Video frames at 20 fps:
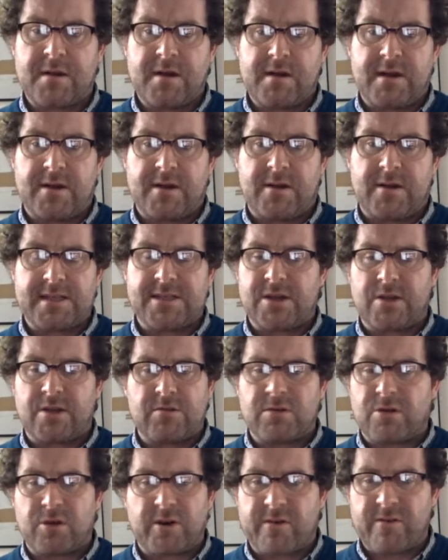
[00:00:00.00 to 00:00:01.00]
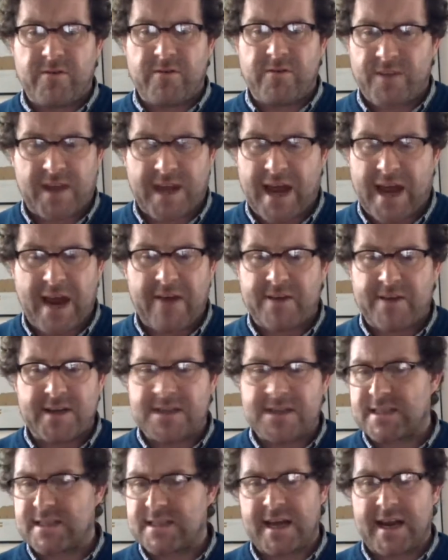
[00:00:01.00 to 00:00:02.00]
You know, it's no longer a
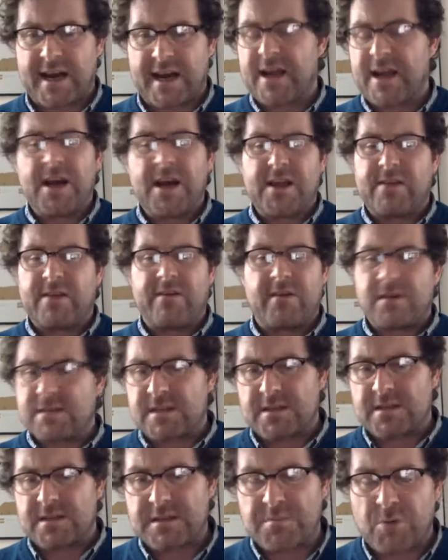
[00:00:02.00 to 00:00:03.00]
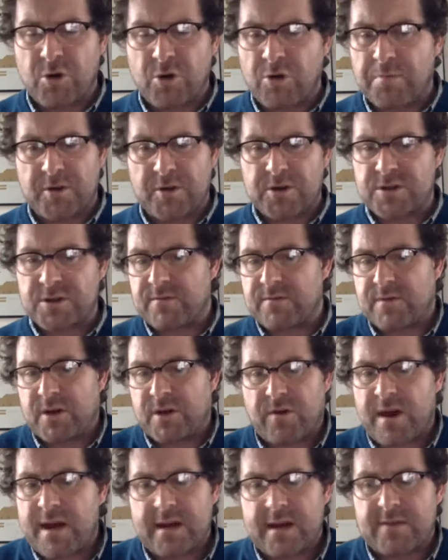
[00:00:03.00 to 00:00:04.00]
vicarious thing. There is a small bunch of the
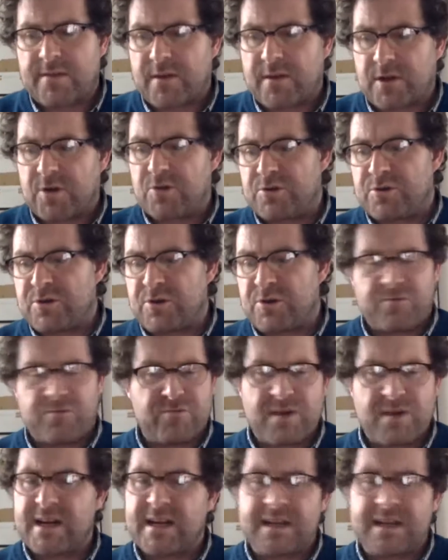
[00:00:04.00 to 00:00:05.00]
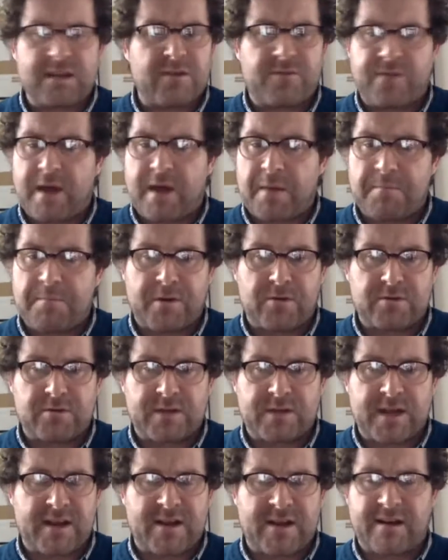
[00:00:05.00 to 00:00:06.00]
great and the good who really love that
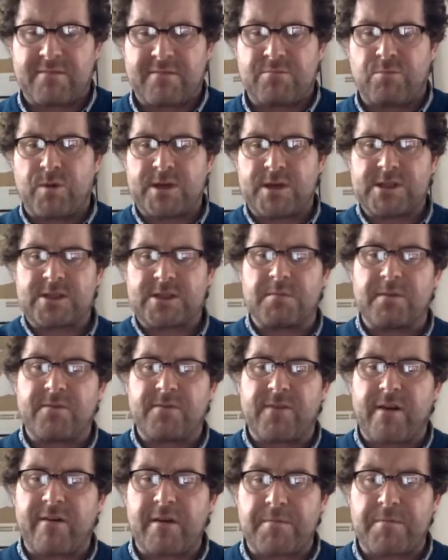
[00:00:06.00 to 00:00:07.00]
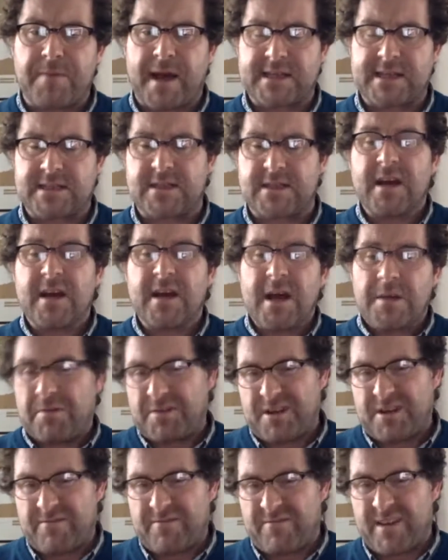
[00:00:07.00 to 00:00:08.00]
building and I wish them the very best,
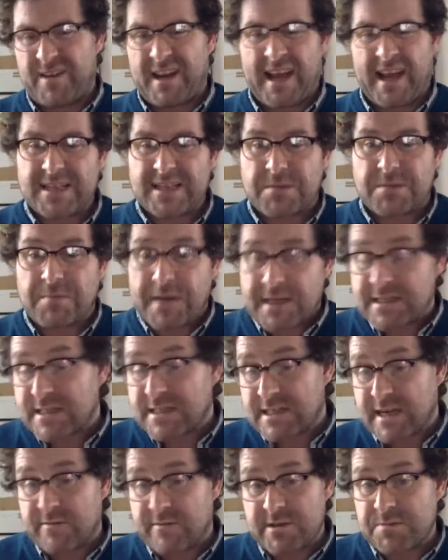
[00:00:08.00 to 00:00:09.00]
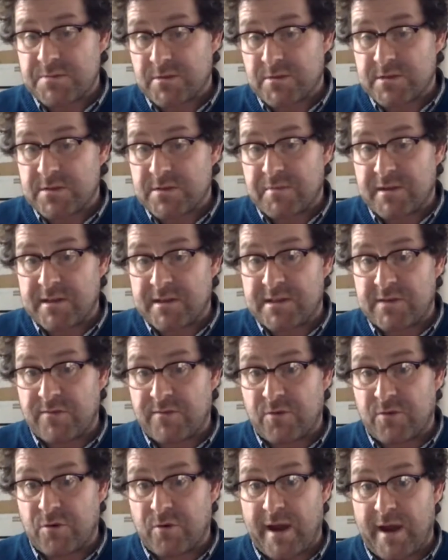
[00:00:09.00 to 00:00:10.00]
but don't really ask me to take responsibility
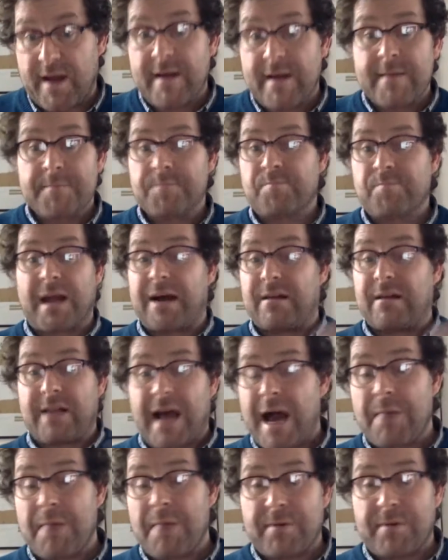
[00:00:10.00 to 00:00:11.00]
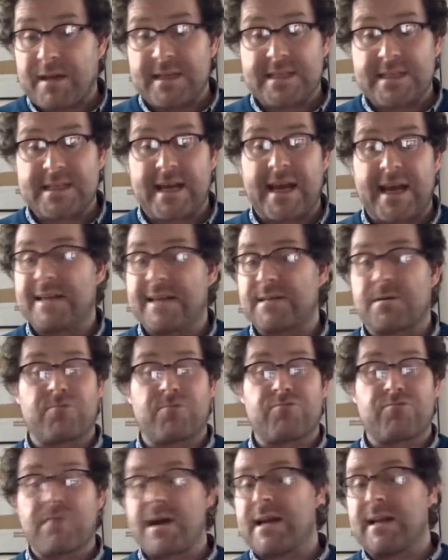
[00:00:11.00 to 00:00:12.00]
for it. I'll happily say it's
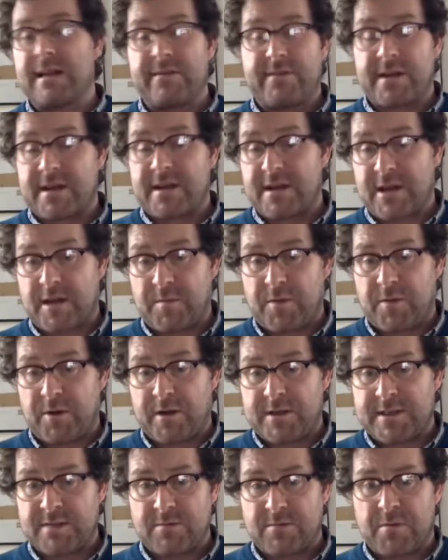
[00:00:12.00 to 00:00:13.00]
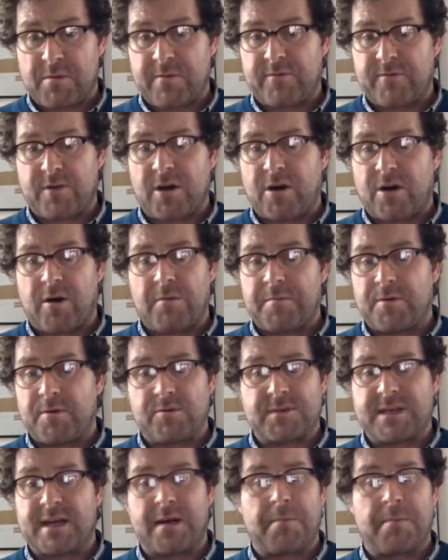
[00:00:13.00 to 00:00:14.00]
great living in a community where we've got our
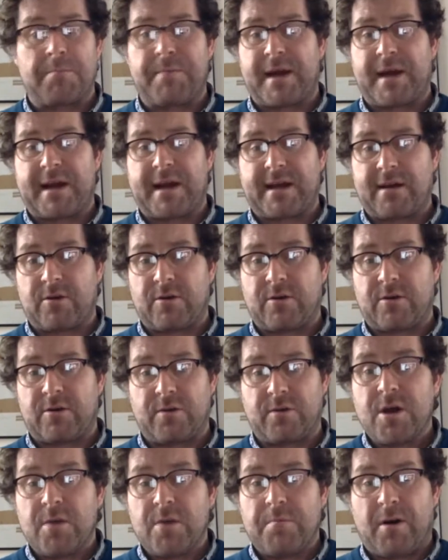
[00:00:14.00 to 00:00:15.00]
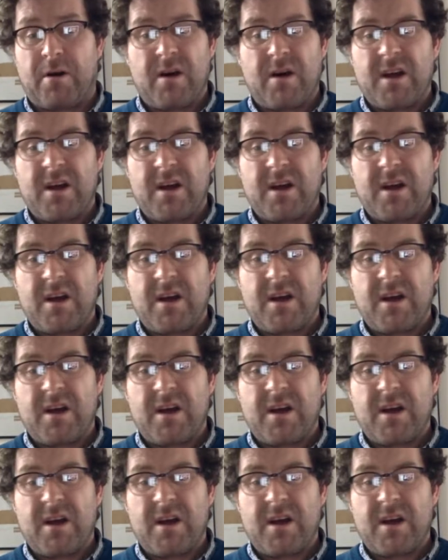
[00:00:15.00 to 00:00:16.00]
museum back on, but don't ask
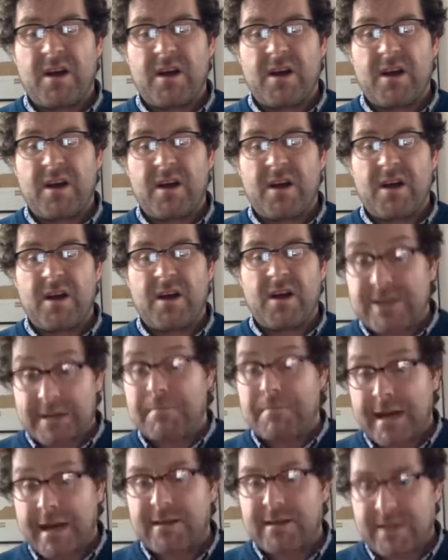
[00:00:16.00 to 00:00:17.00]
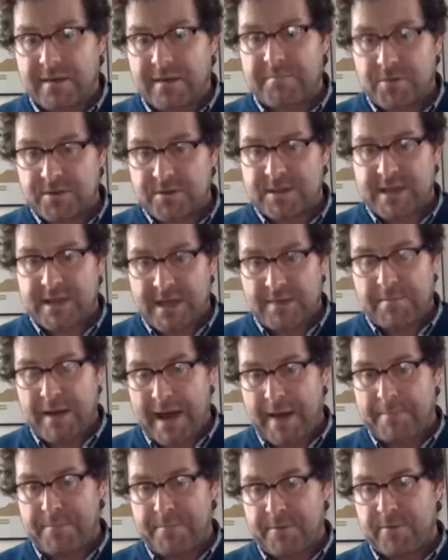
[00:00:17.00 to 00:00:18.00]
me to do anything to actually make that museum
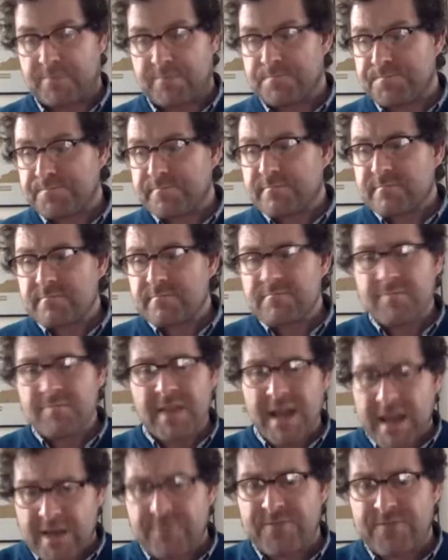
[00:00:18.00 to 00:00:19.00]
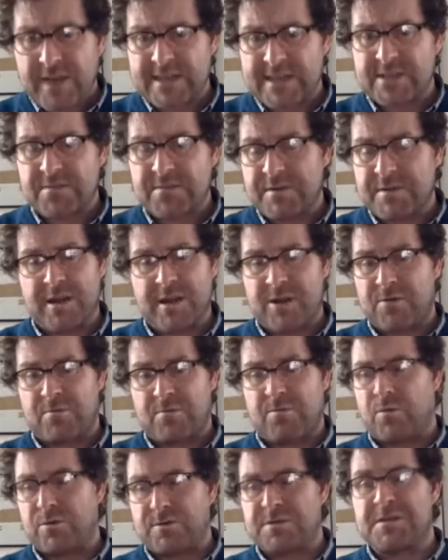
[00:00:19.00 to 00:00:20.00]
happen if that's something
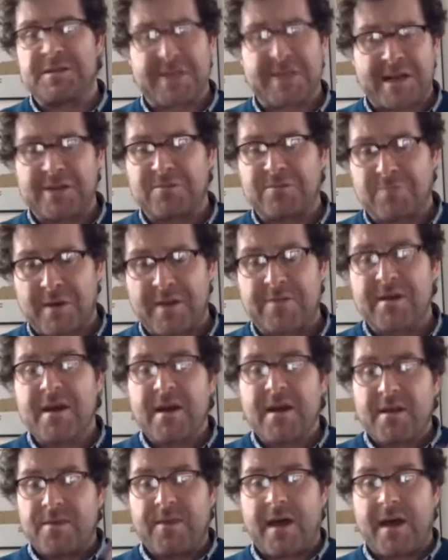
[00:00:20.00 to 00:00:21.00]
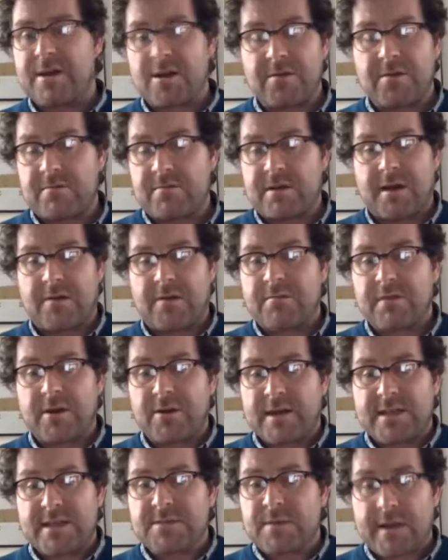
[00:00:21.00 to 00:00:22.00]
you want to deal with, then you you know
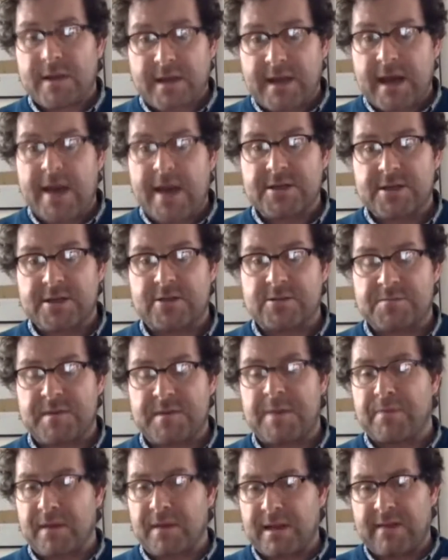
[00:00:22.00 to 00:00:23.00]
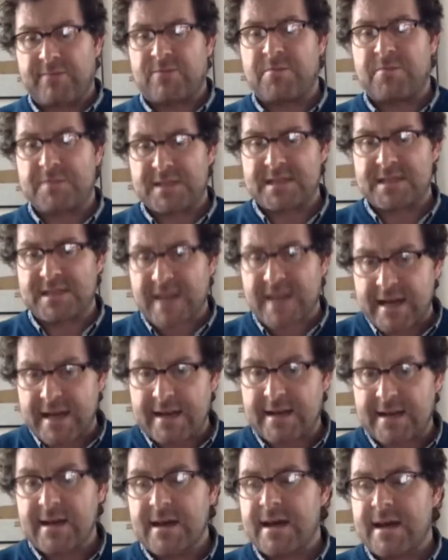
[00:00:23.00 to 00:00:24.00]
you need to engage those people and give them a
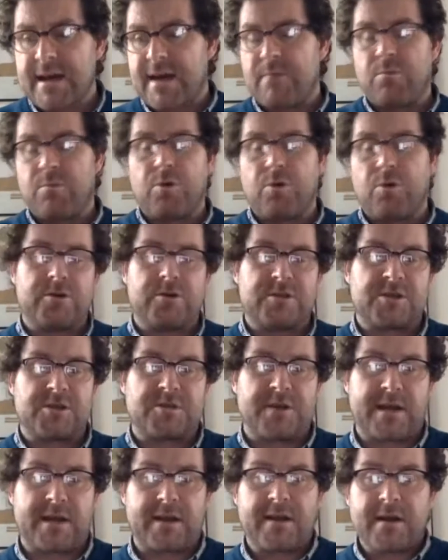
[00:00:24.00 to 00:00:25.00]
stake in what you're doing.